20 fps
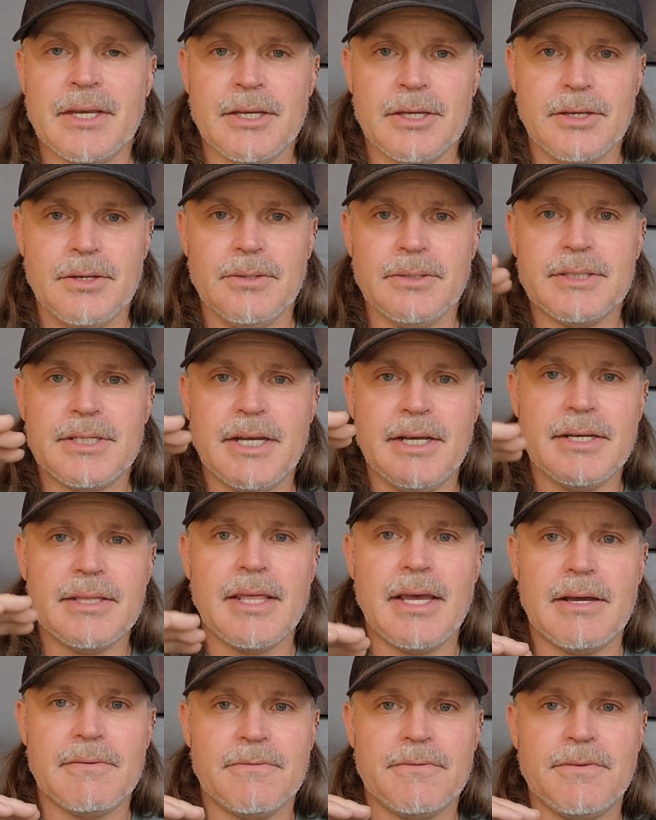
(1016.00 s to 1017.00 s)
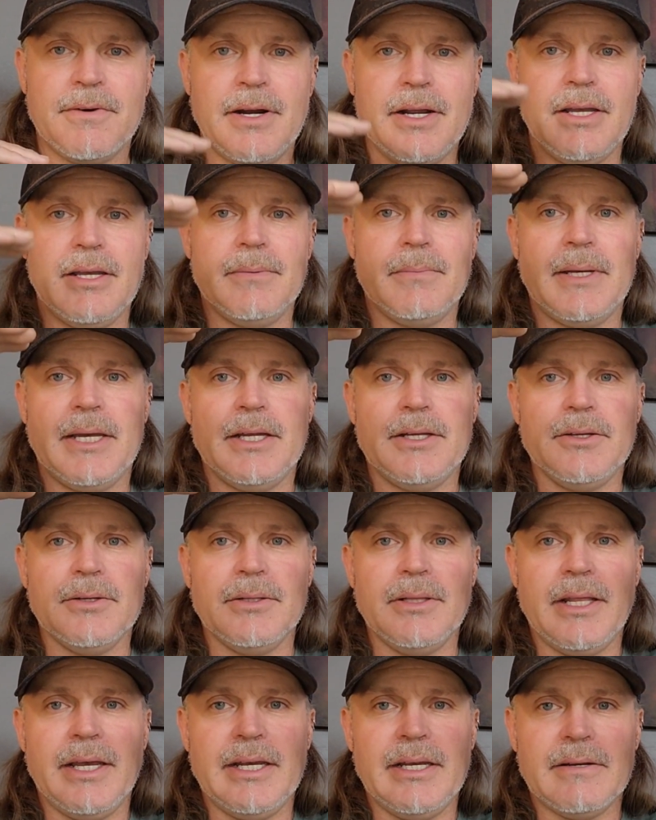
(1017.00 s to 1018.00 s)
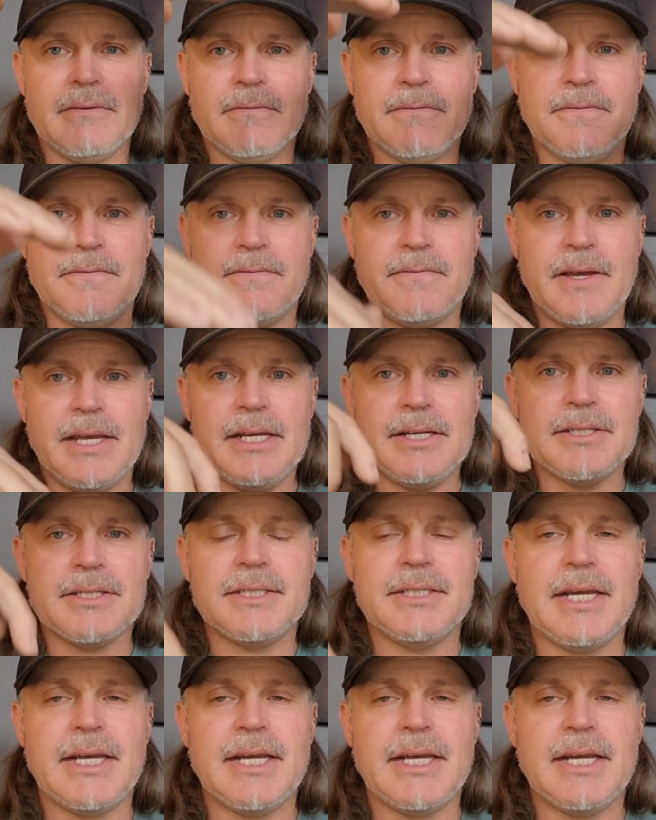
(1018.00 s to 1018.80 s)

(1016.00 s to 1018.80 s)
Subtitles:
You'll take that frame and you'll lay it face